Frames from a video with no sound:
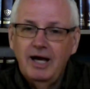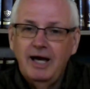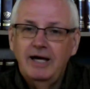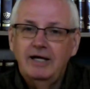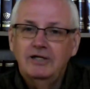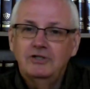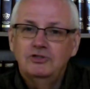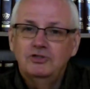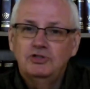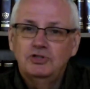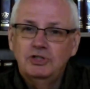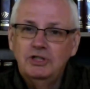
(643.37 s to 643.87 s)

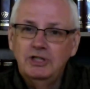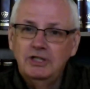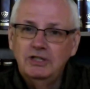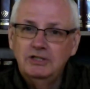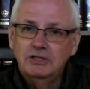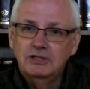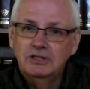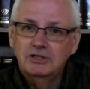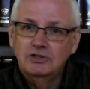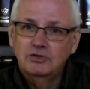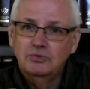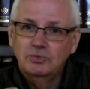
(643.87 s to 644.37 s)
And
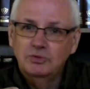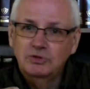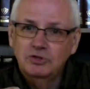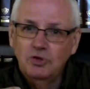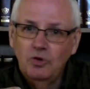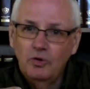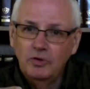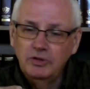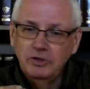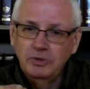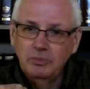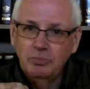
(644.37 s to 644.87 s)
Jesus was
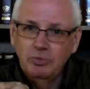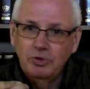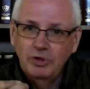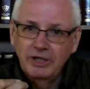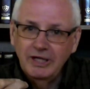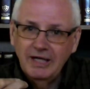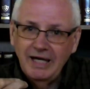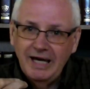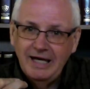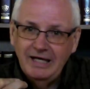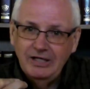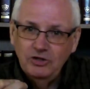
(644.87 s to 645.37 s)
going to
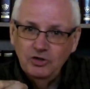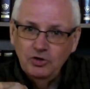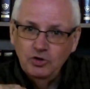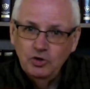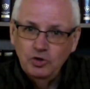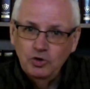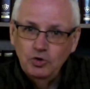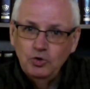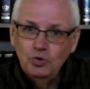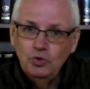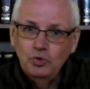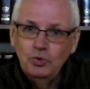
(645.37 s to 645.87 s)
bring a
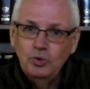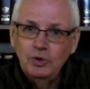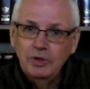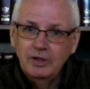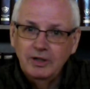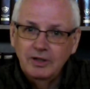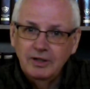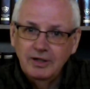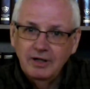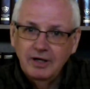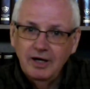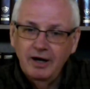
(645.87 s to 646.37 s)
new
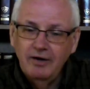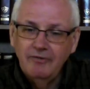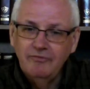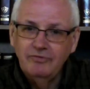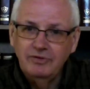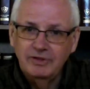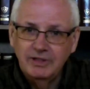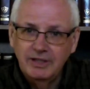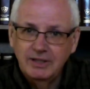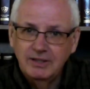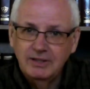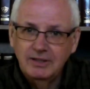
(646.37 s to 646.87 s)

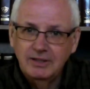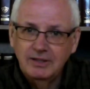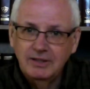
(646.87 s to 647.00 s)
covenant.